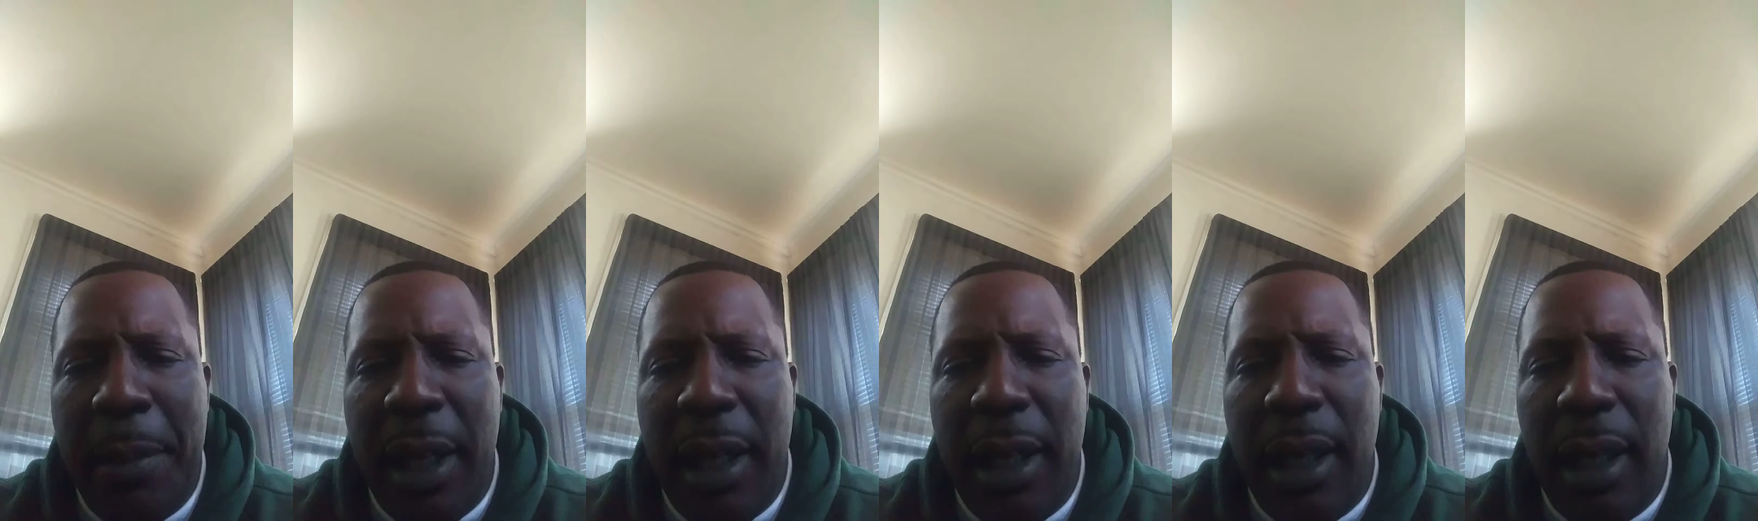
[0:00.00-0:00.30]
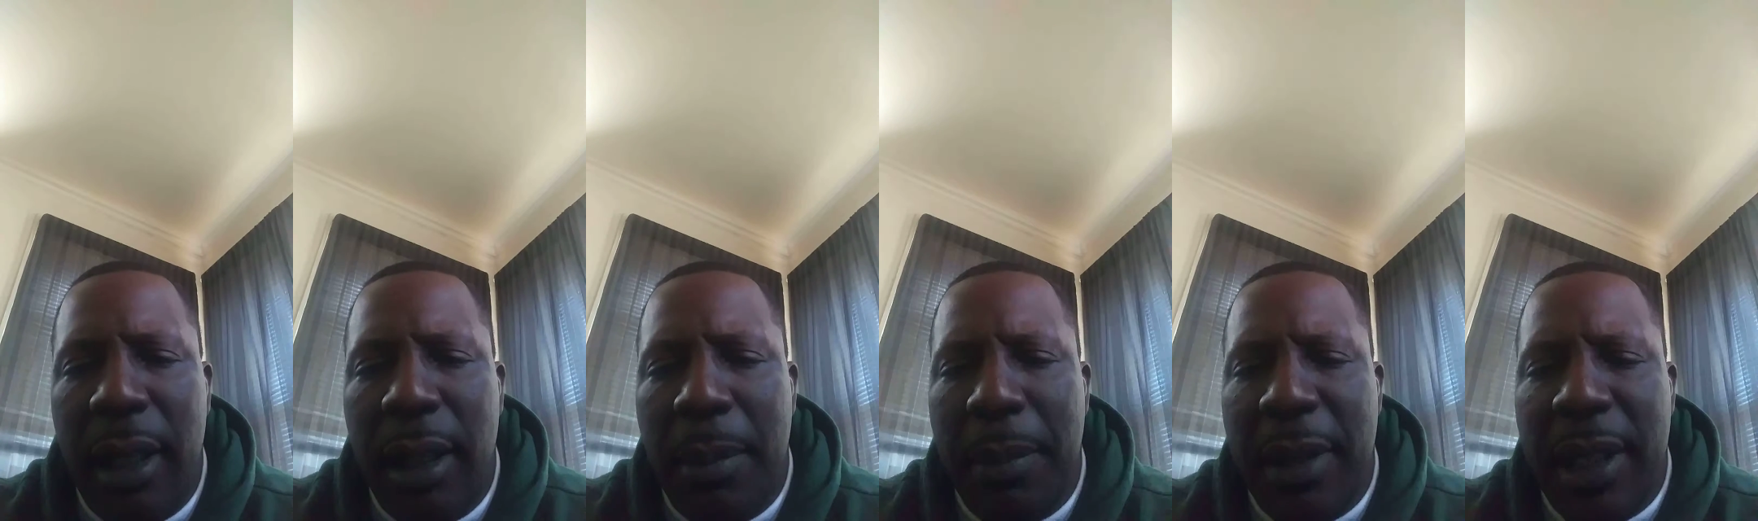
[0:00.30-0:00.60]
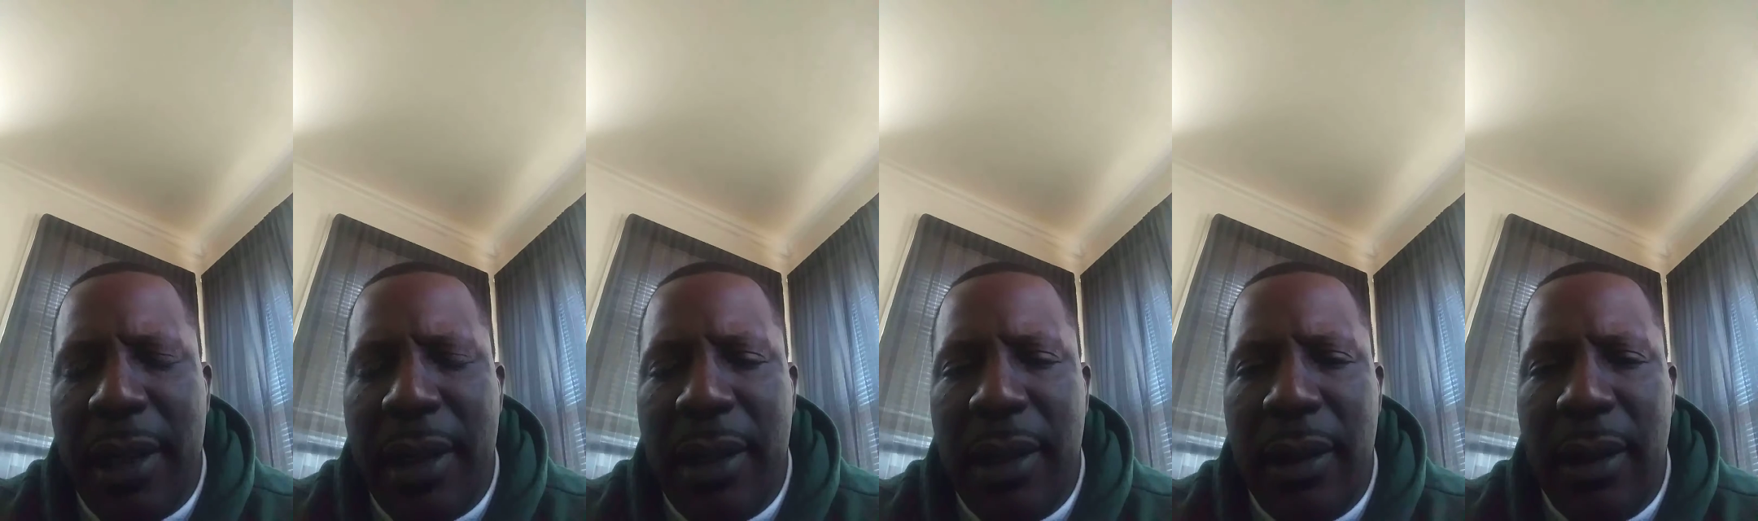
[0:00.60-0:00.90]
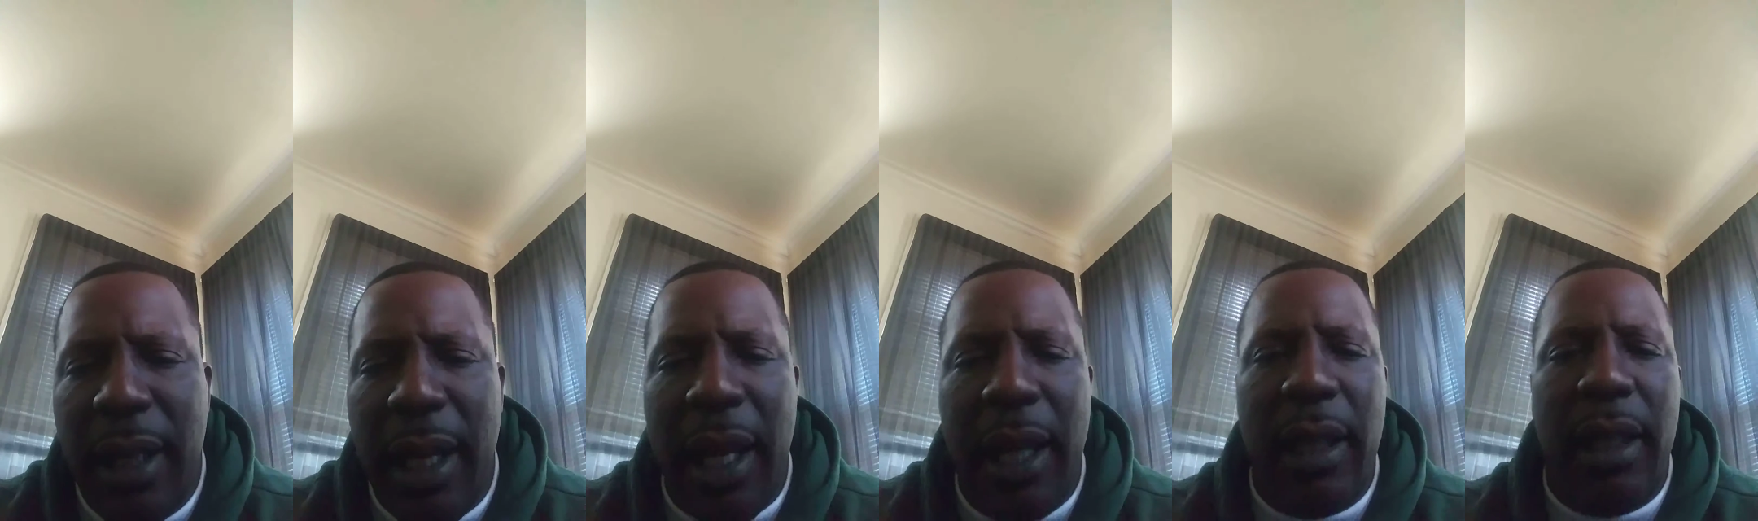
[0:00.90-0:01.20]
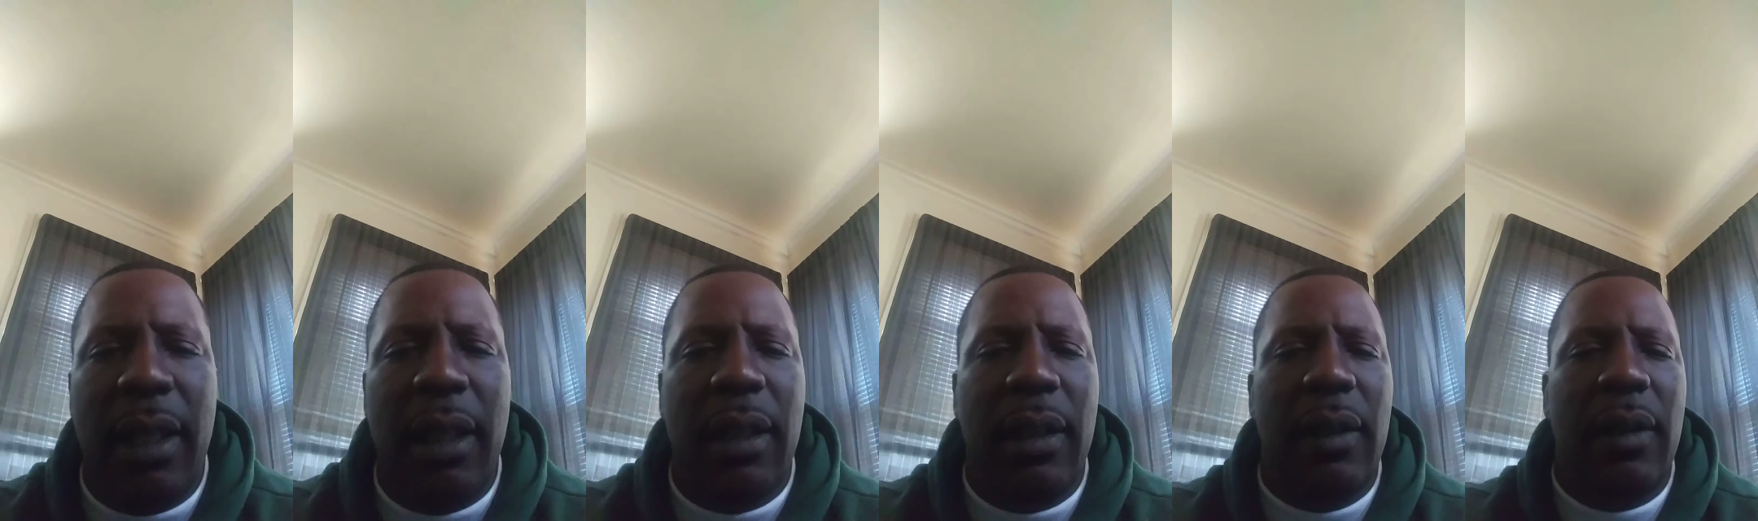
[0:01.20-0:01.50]
McCollum is kind
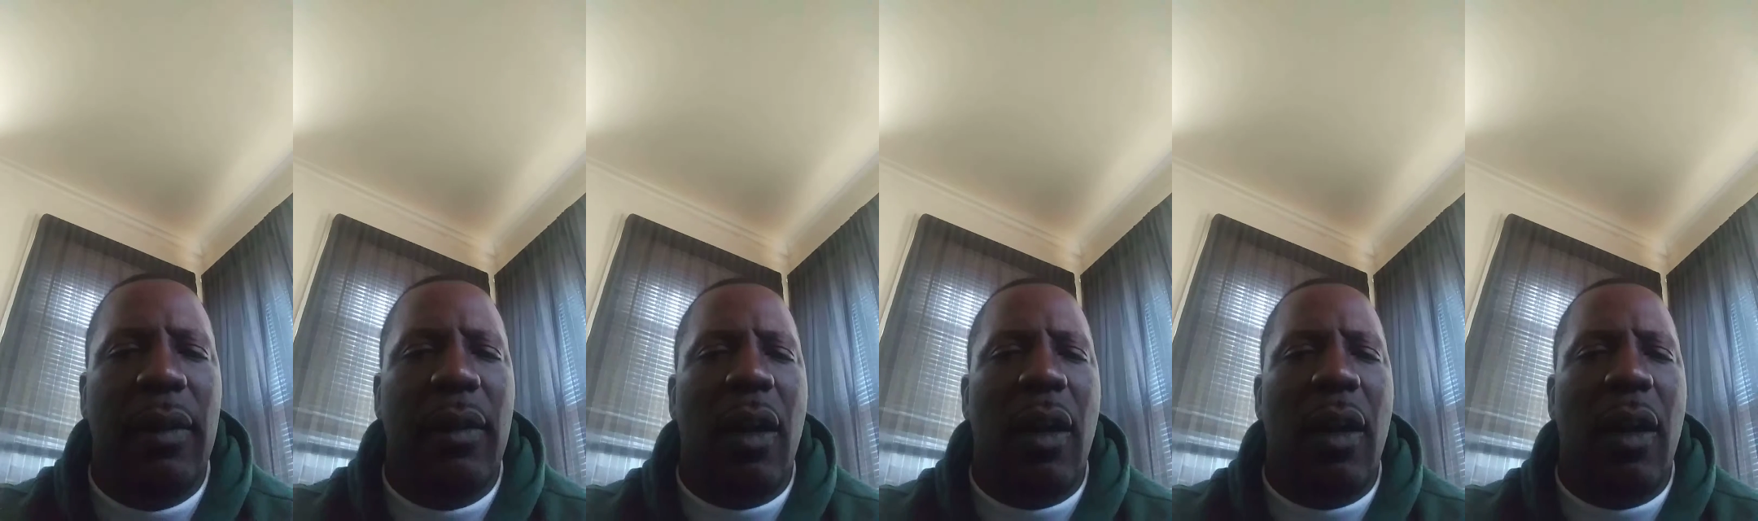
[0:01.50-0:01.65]
of